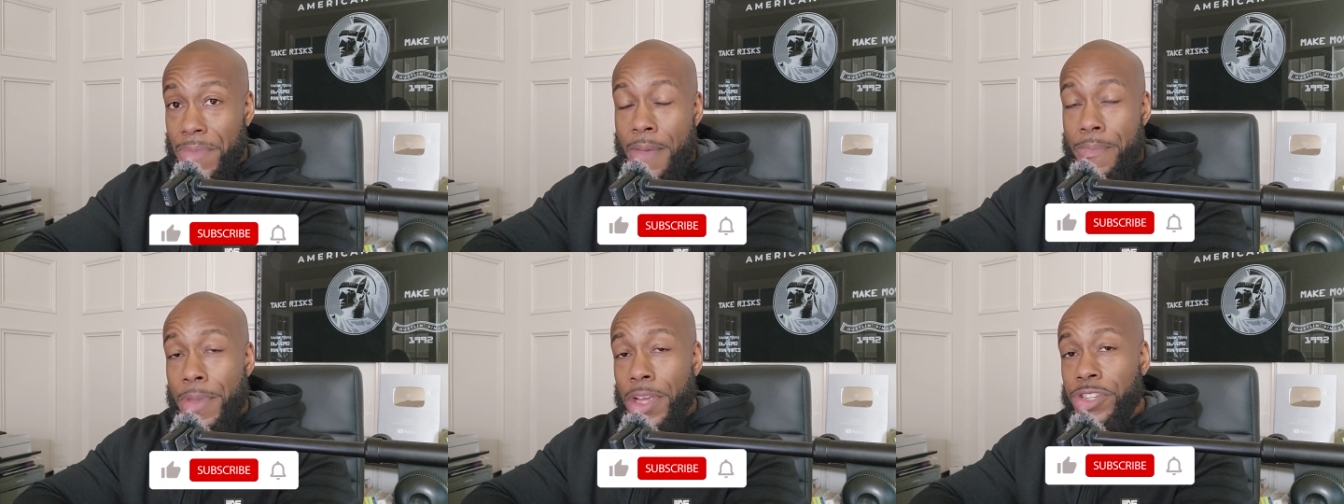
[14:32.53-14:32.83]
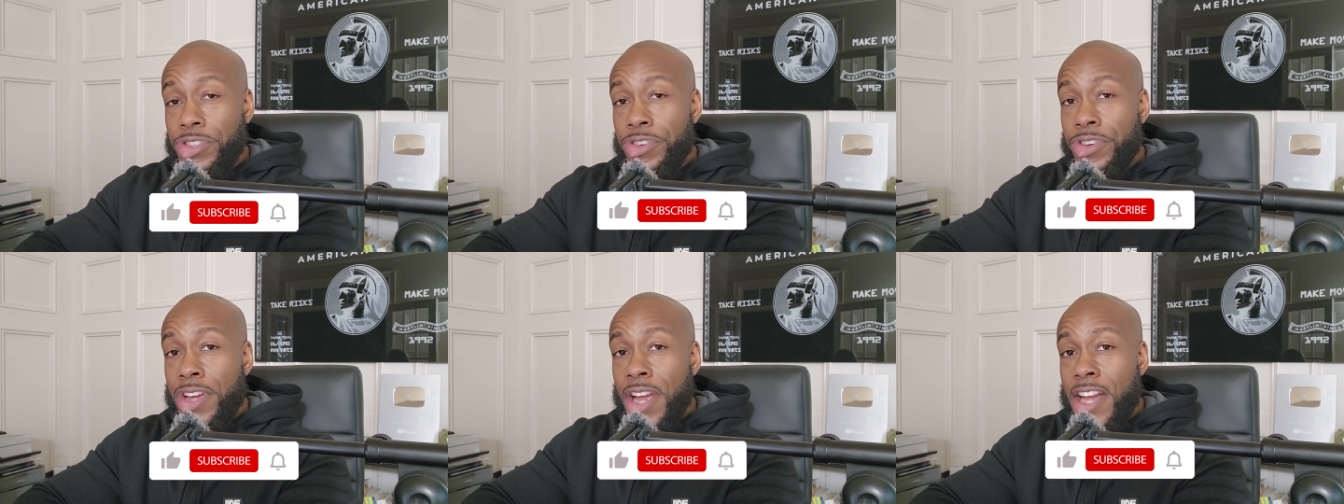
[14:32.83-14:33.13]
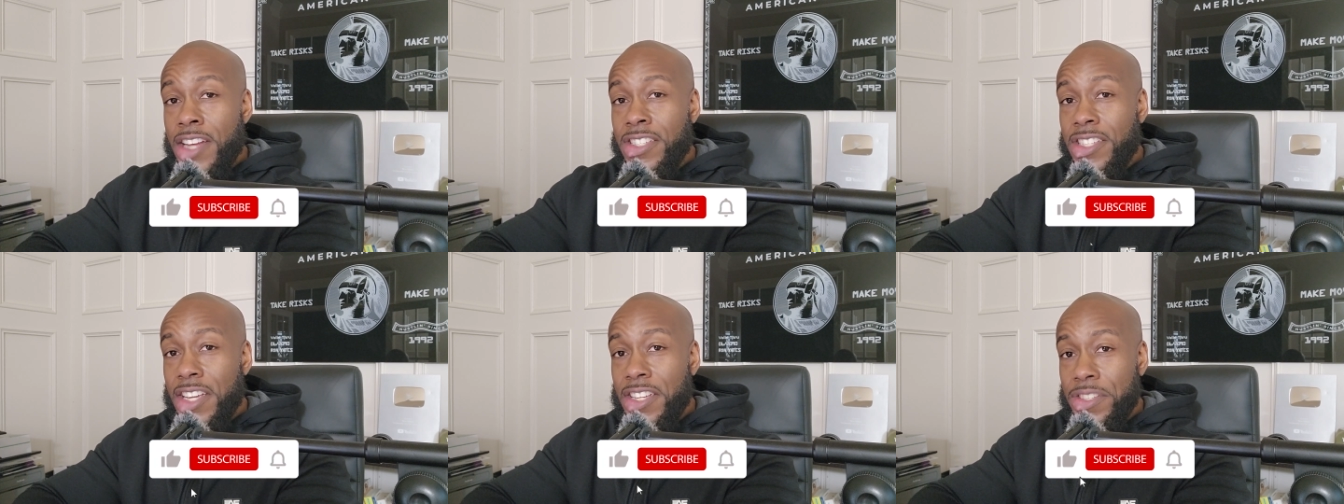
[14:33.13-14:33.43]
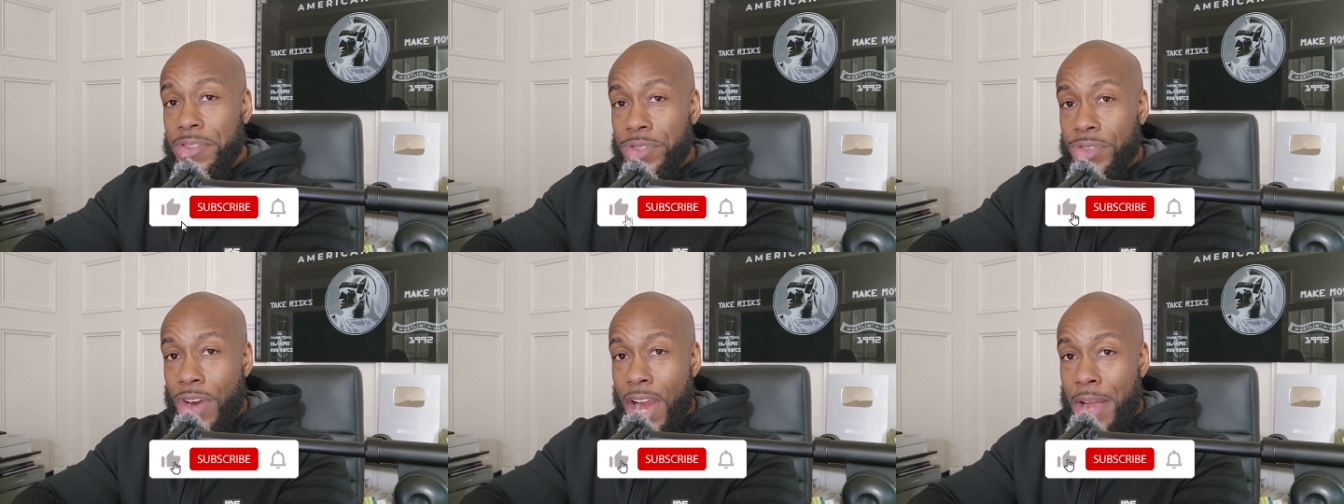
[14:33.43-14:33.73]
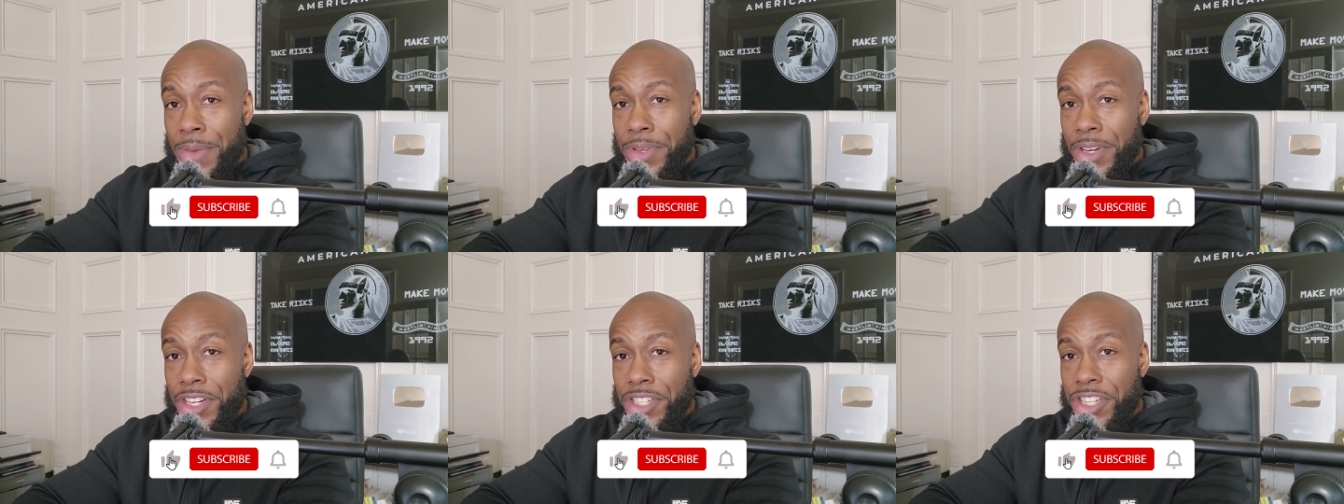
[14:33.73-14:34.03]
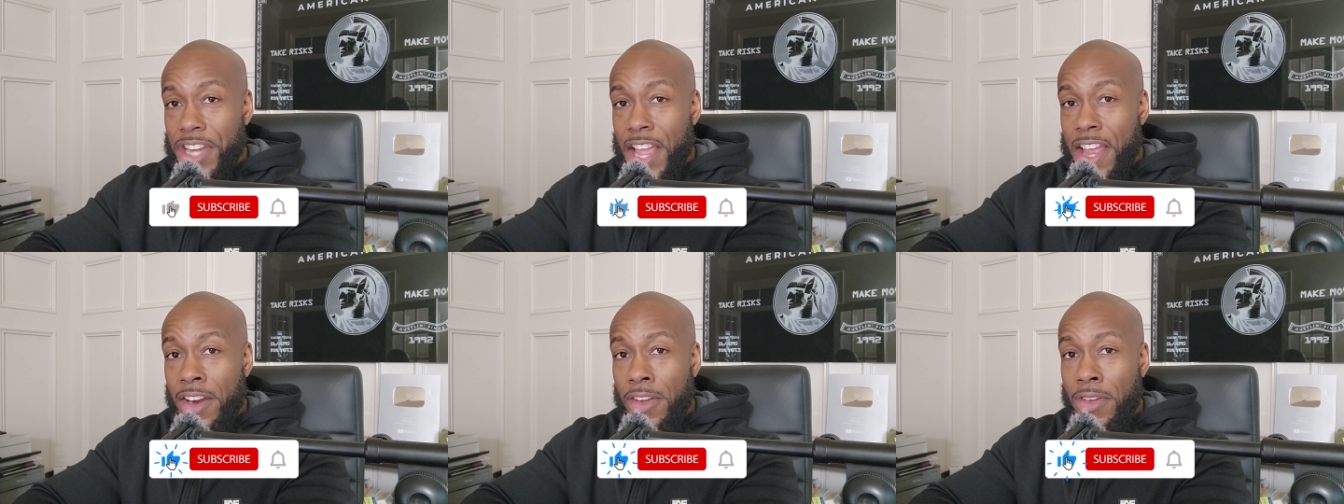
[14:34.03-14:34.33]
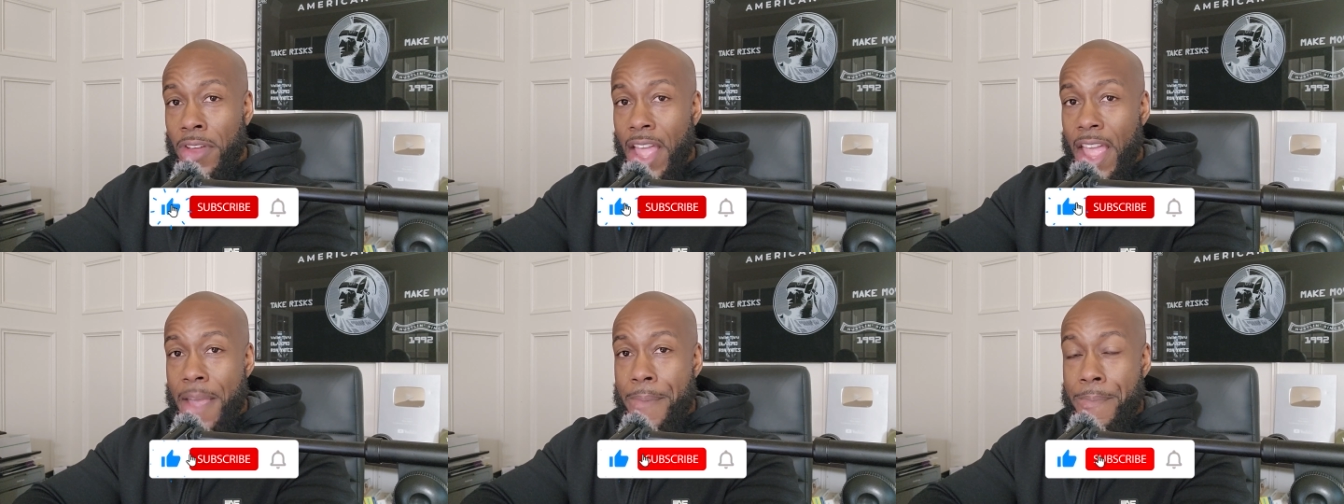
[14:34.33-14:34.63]
Make sure you guys stay subscribed to the
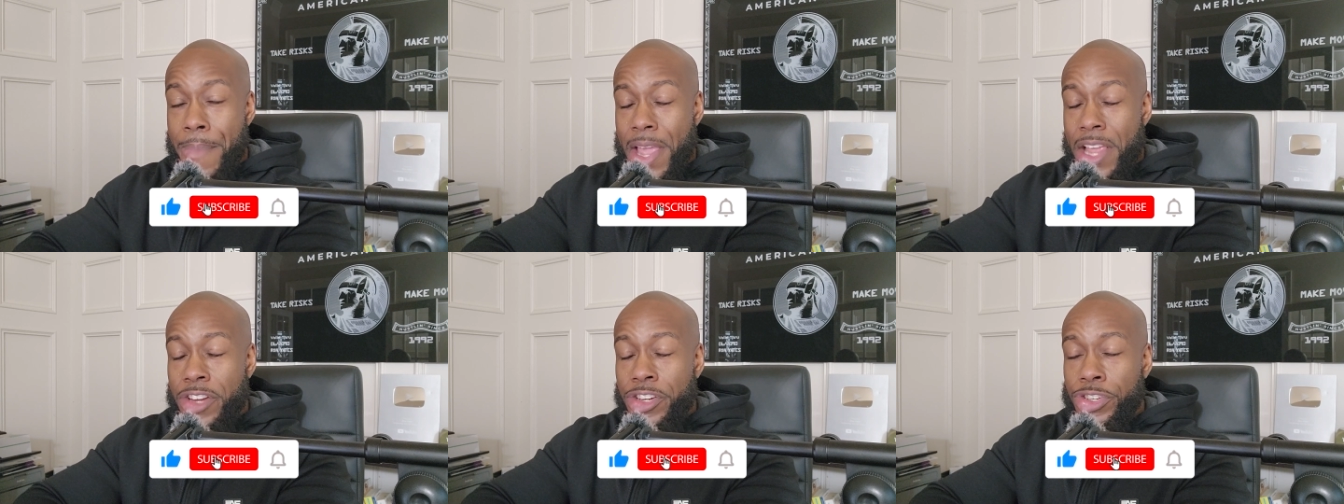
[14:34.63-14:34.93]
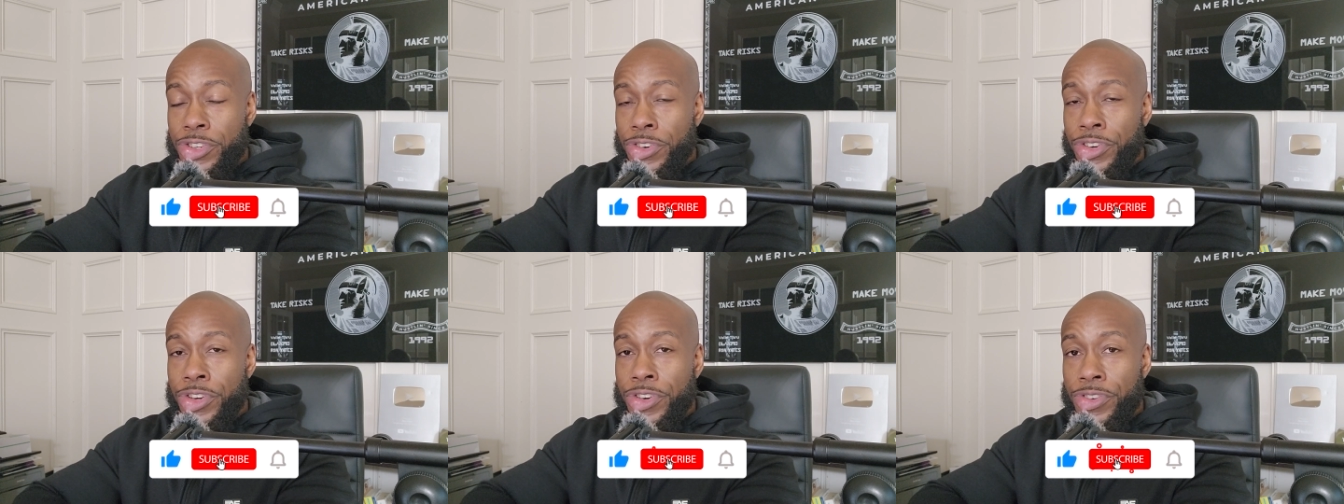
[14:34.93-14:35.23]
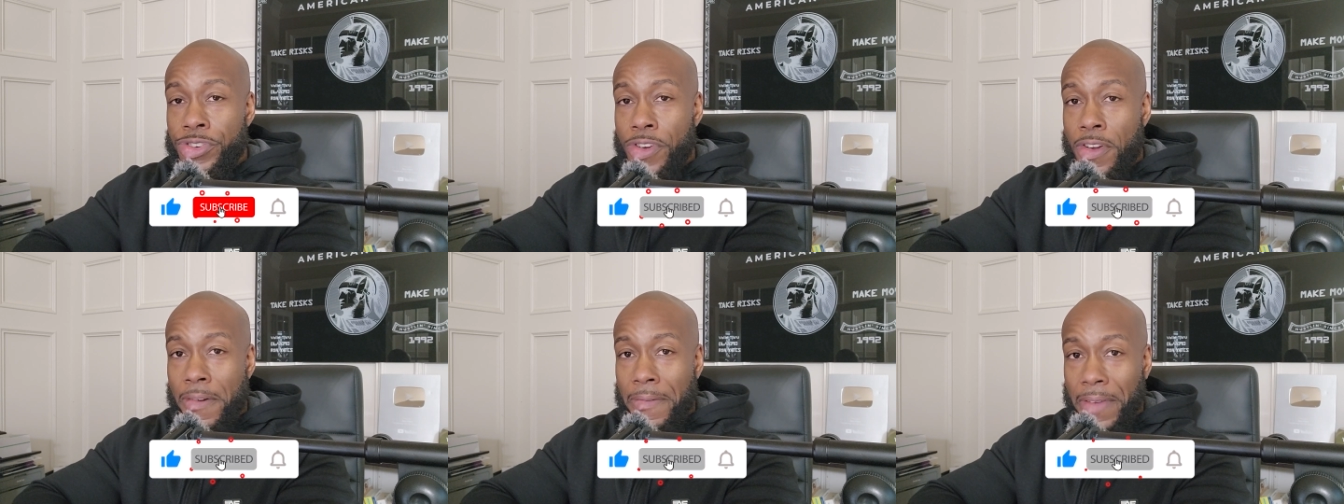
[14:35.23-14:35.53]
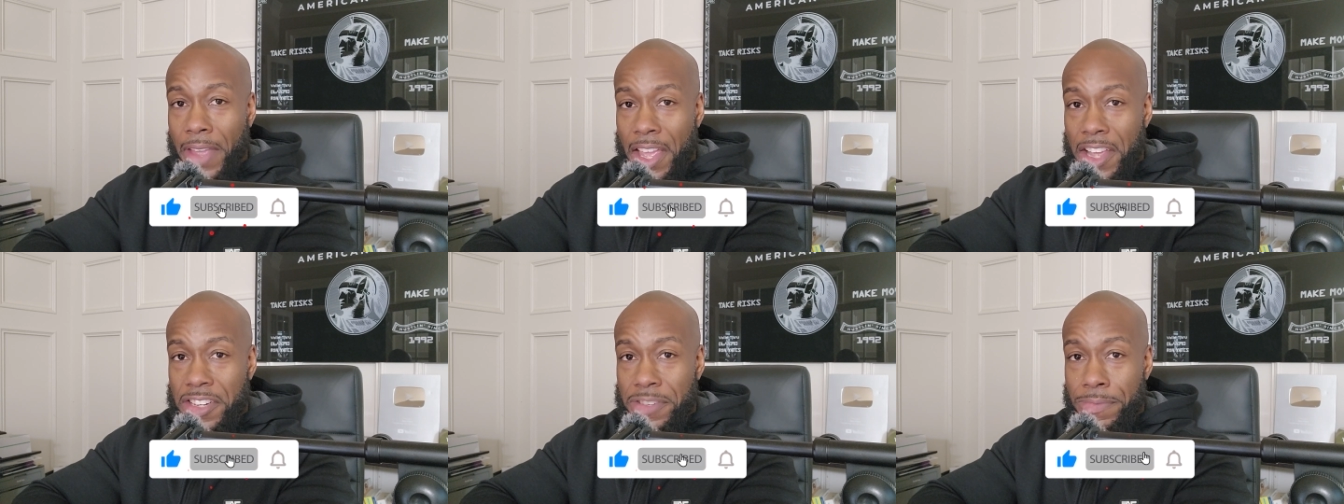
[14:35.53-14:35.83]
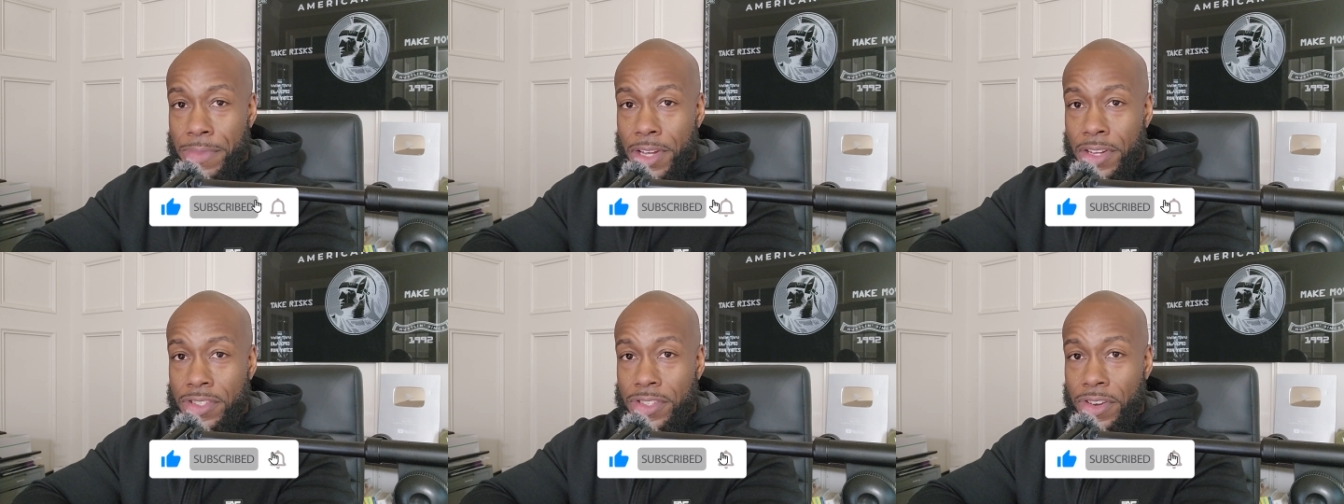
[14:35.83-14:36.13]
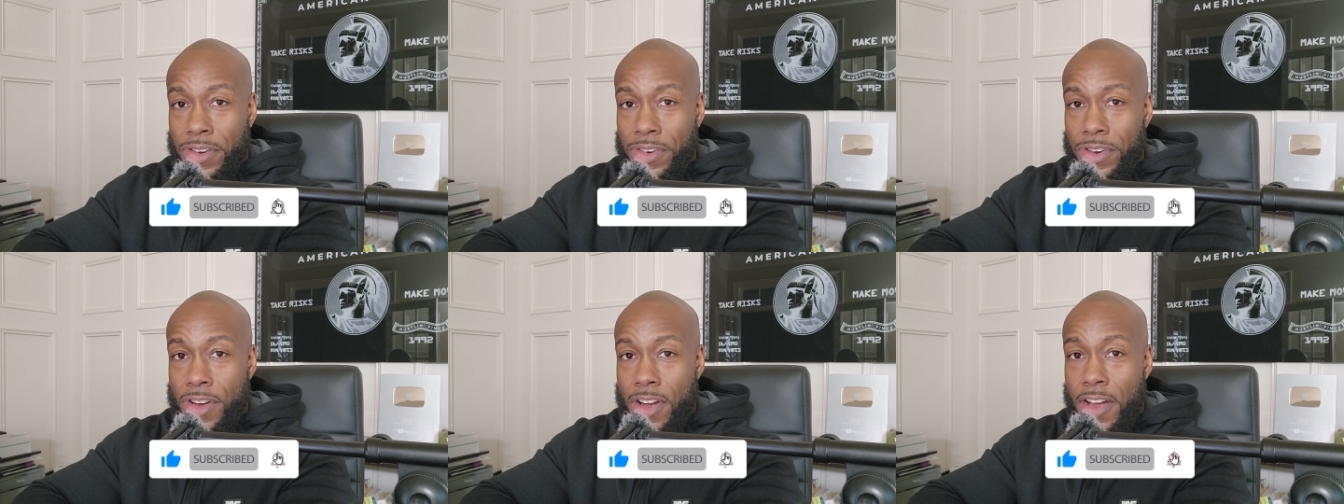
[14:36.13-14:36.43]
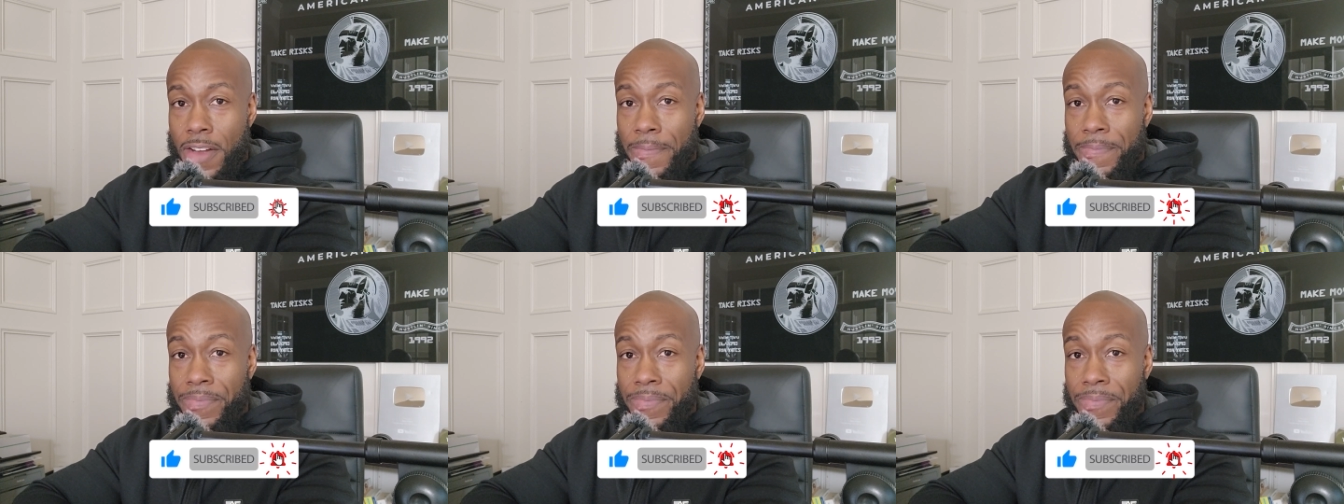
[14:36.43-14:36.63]
channel and make sure your notification bell is turned on.